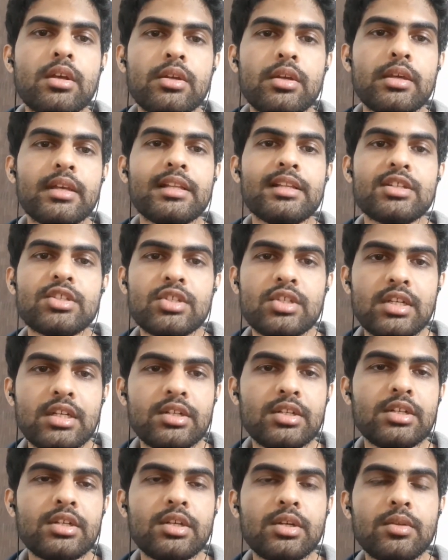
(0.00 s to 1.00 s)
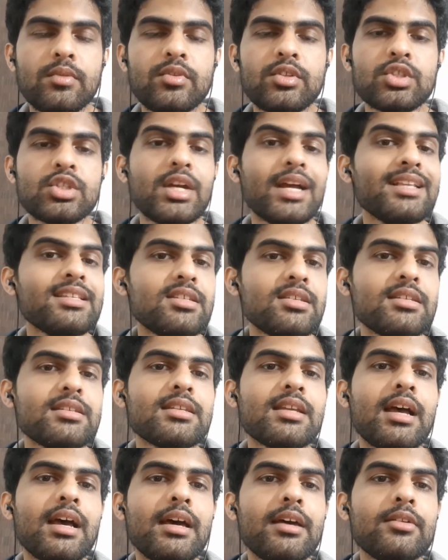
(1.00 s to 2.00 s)
illustrated here,
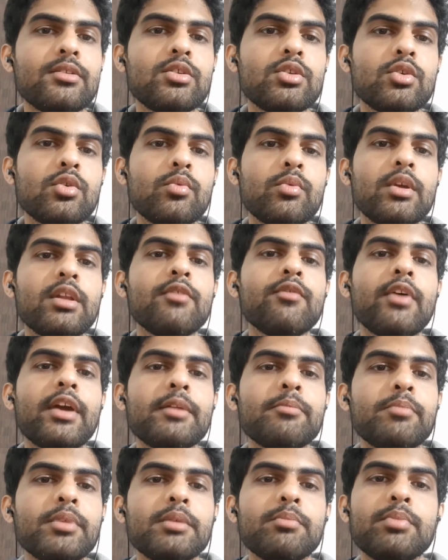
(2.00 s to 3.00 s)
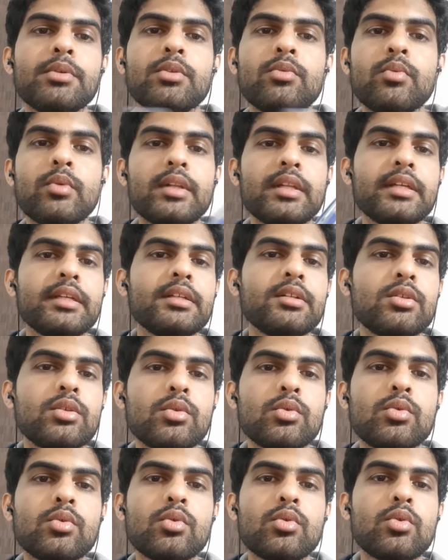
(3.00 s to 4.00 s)
chances are you will find people willing
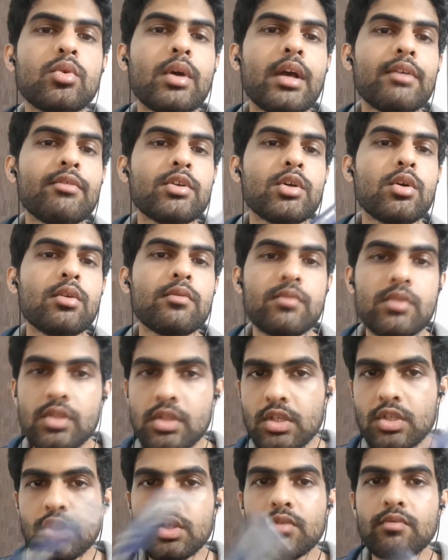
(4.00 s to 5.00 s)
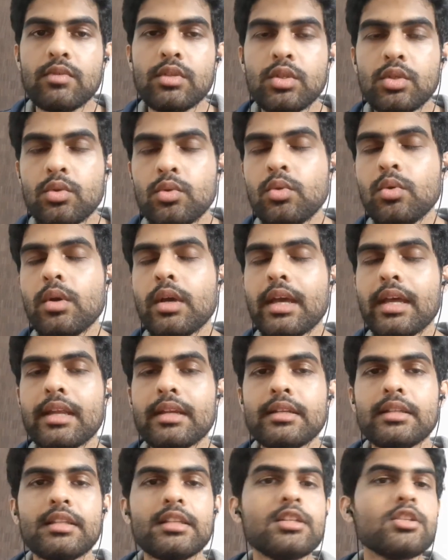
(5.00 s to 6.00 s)
to have a conversation with you,
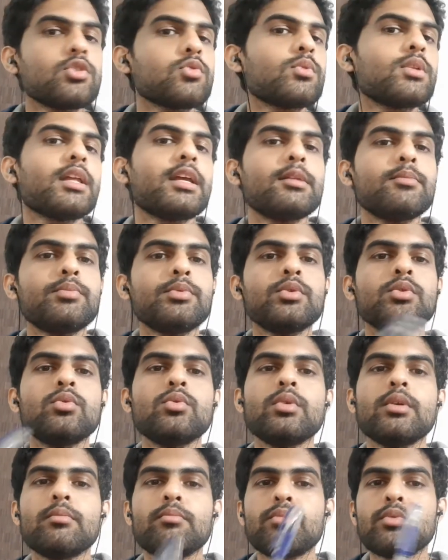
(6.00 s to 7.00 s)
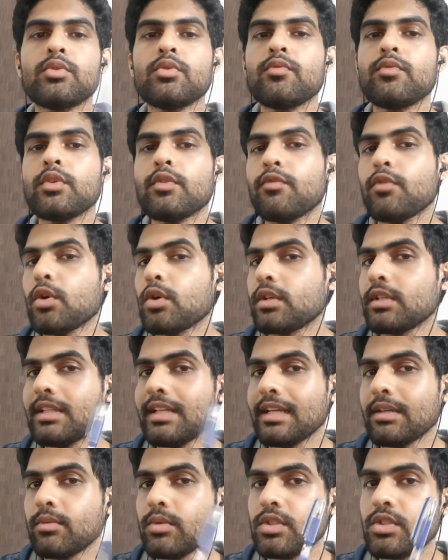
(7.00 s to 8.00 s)
and this will help you improve your foreign
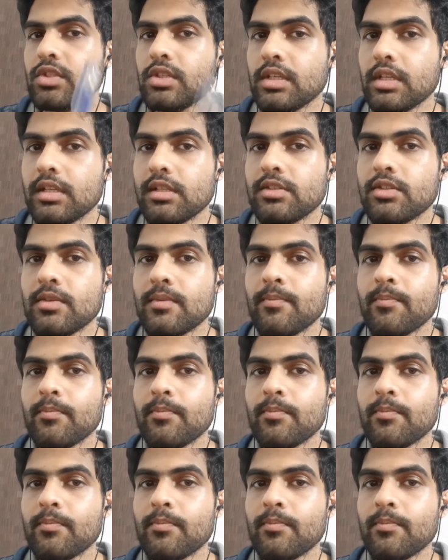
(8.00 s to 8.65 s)
language skills.